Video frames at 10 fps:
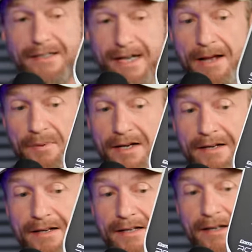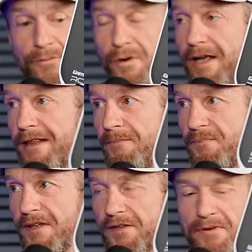damping with
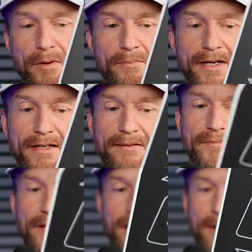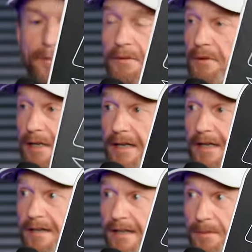this rubber piece. And I played with it
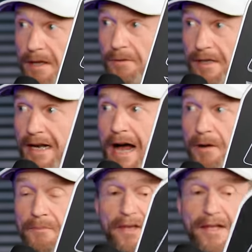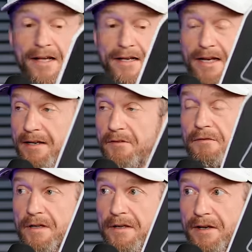in and I played with it out, and I did
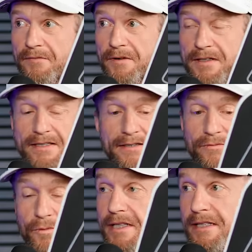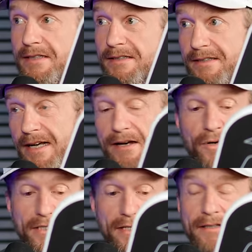feel a difference. It Same. wasn't yeah, it
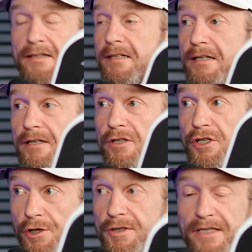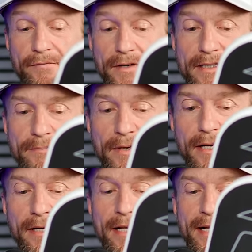wasn't a huge difference,
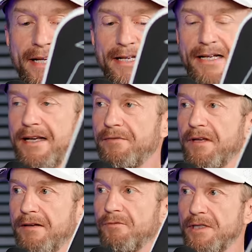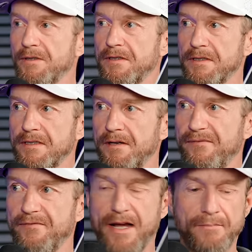but it definitely reduces
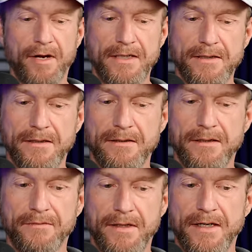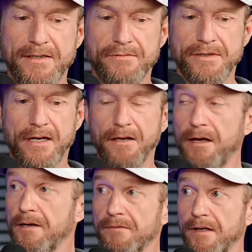the vibration of the hits, which I
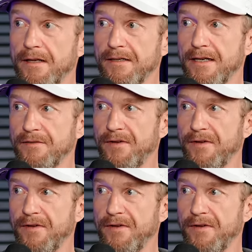love. I think that's